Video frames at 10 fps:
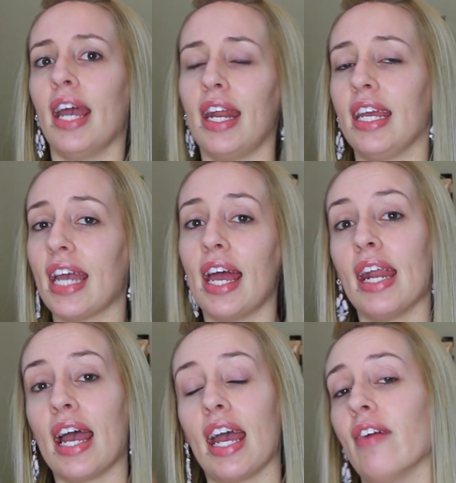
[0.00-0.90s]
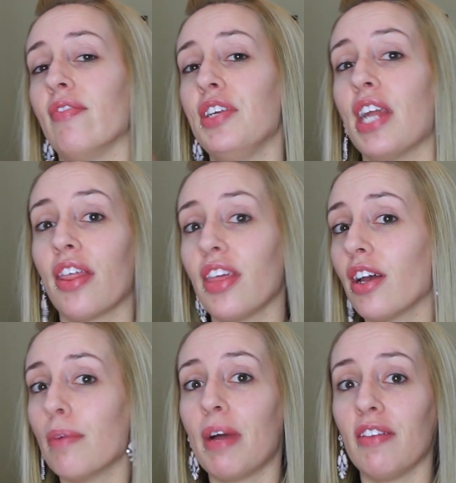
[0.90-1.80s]
And again, I have
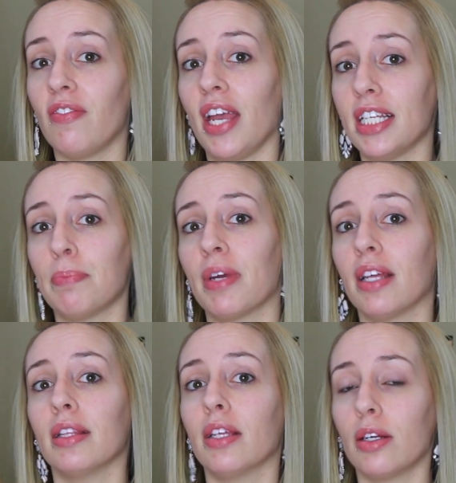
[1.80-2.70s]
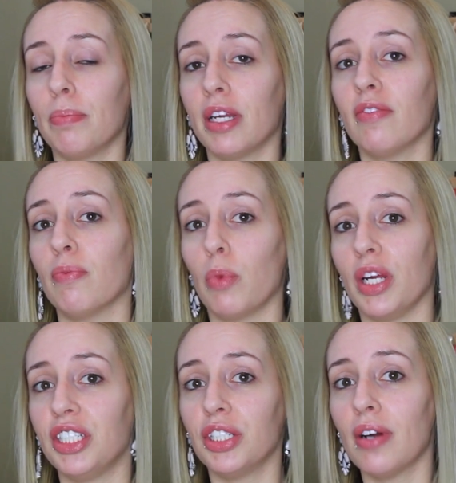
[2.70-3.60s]
nothing on my face but a little bit of
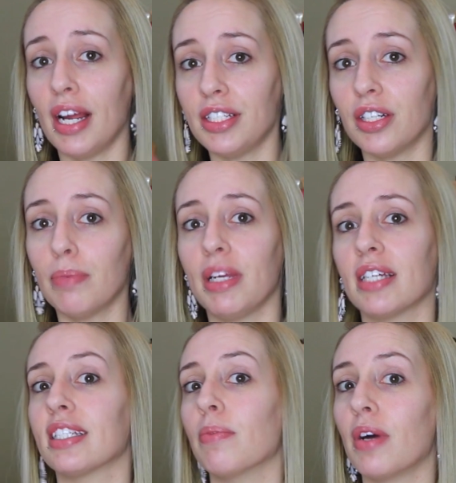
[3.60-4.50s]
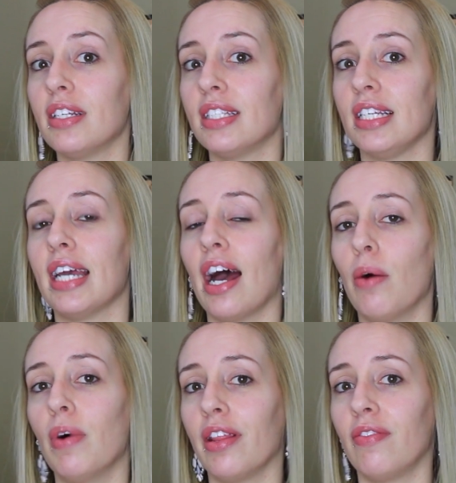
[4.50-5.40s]
moisturizer because I want to see
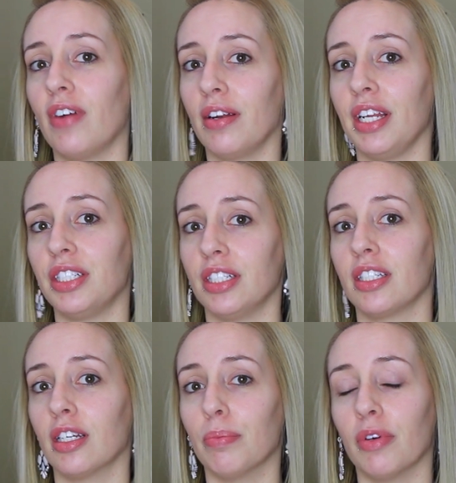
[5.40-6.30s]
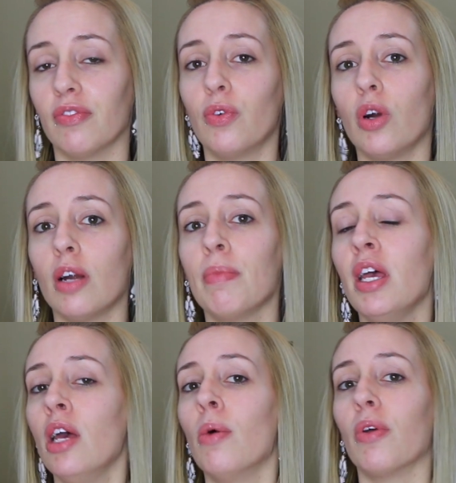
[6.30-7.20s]
how well the foundation is going to perform
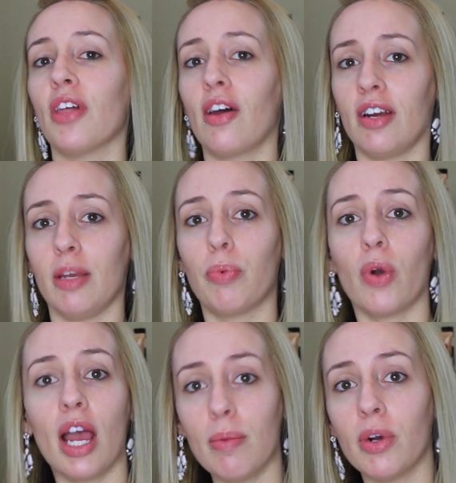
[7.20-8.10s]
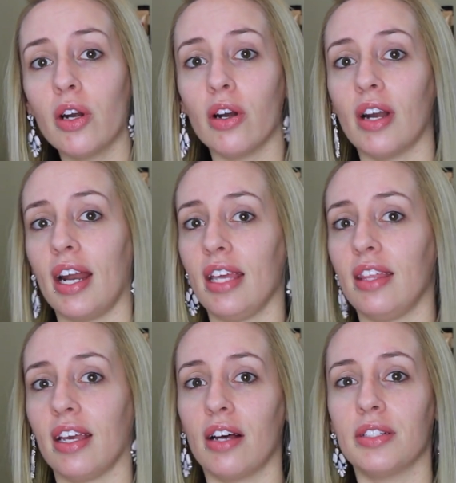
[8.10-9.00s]
without any primer or
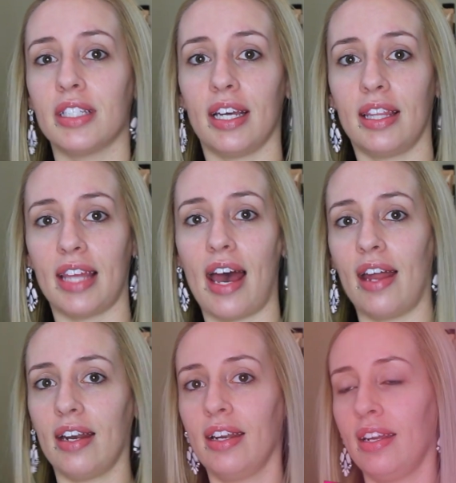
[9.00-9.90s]
anything else like that.